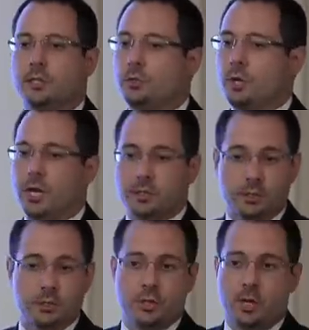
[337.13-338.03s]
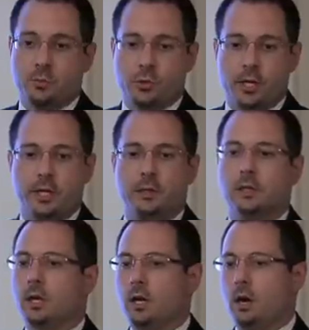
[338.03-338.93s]
they do an excellent job
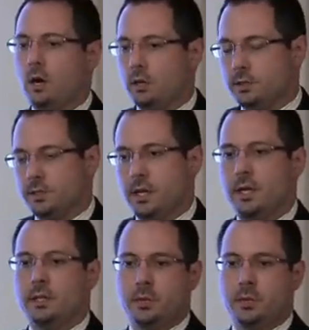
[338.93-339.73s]
training on site.